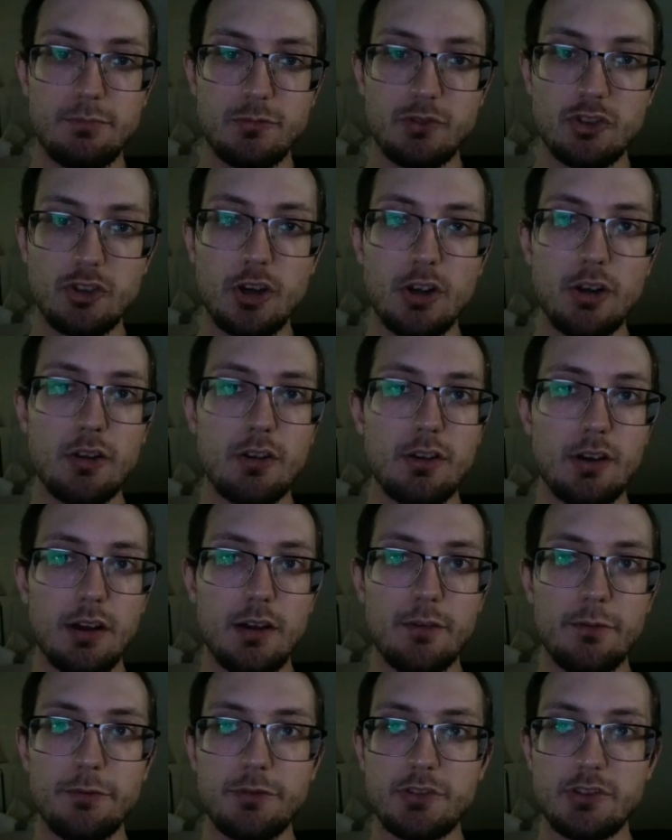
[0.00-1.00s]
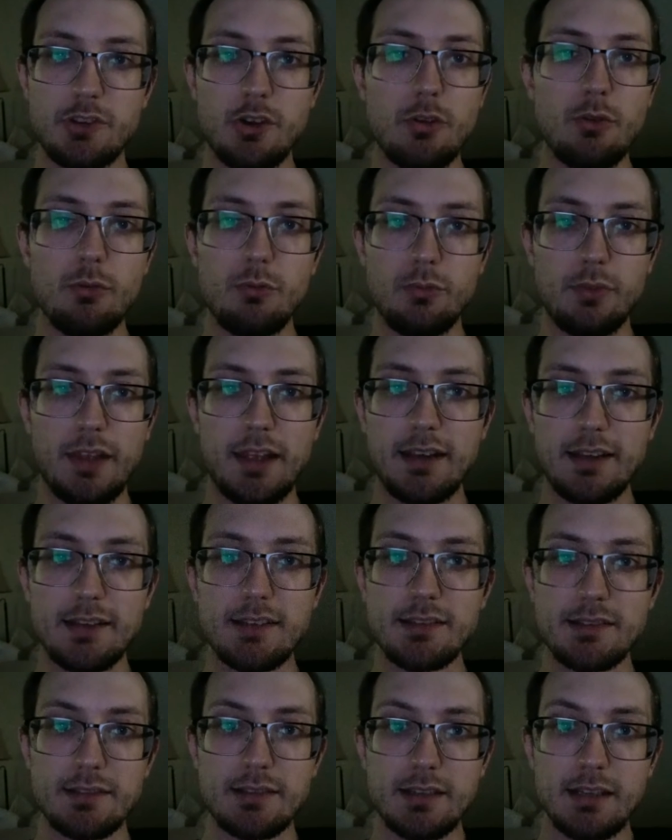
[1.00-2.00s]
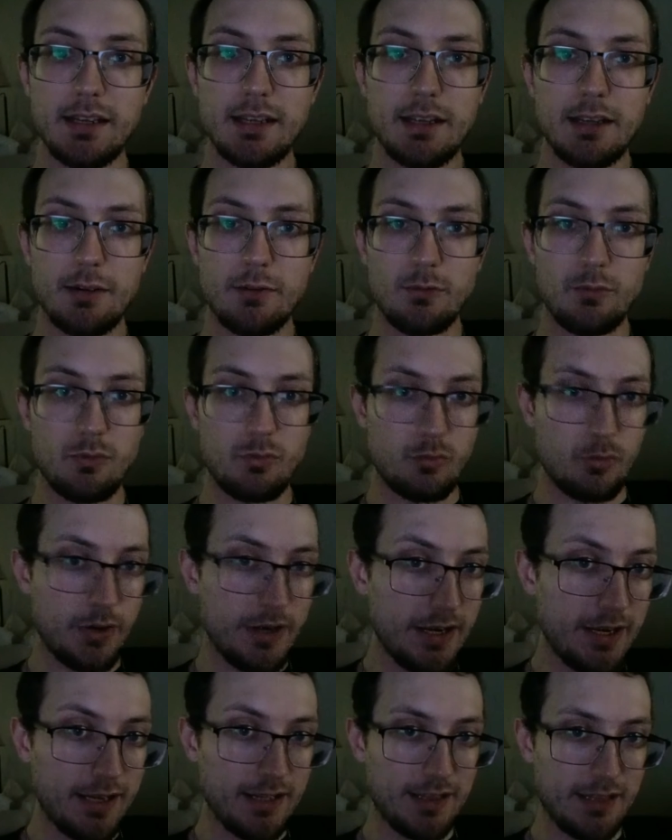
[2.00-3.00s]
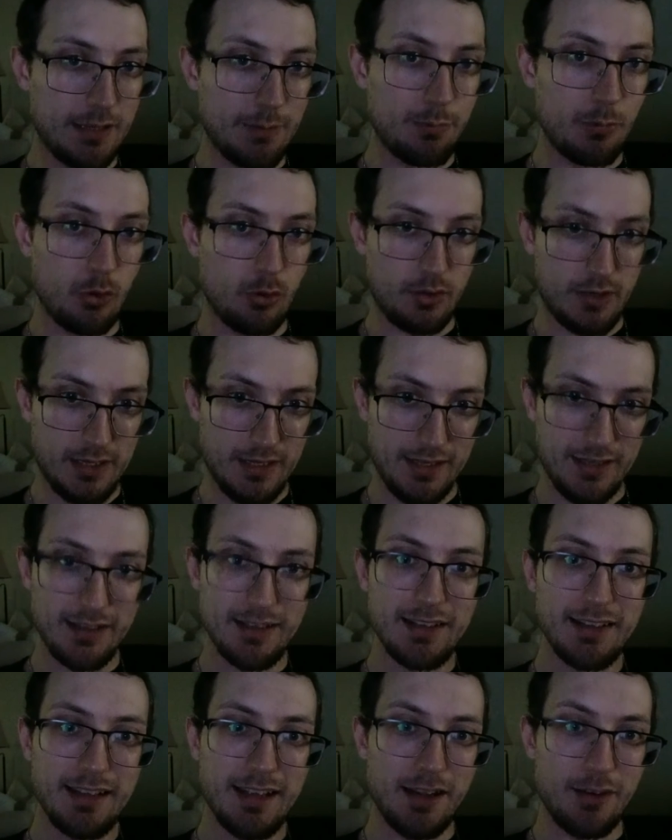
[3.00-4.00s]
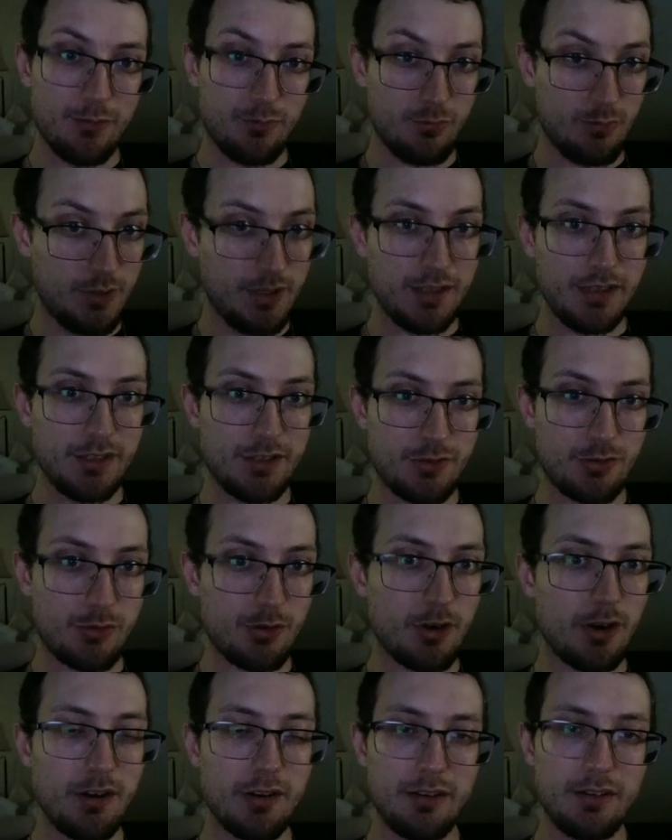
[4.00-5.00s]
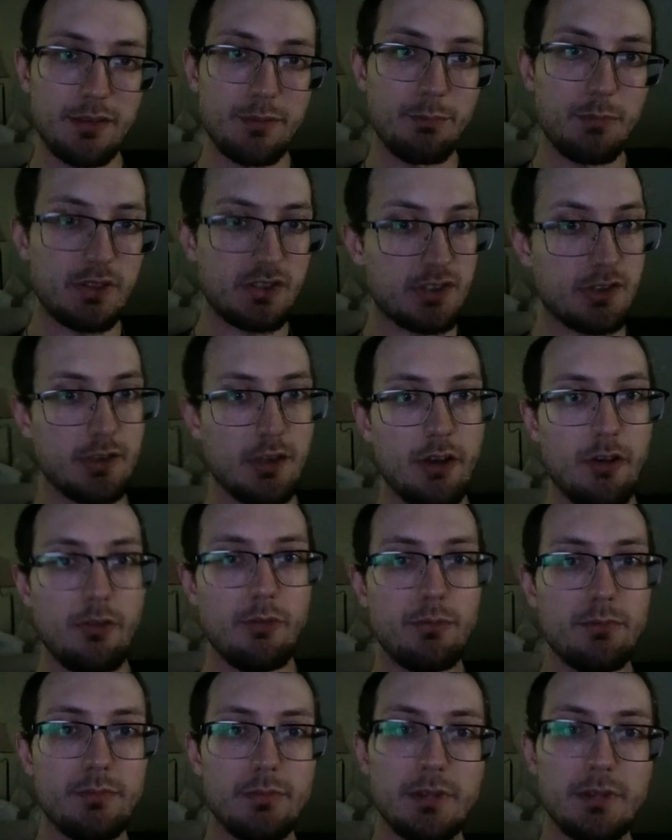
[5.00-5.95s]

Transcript: chunk of stone that is really bulky and really strong, but slow.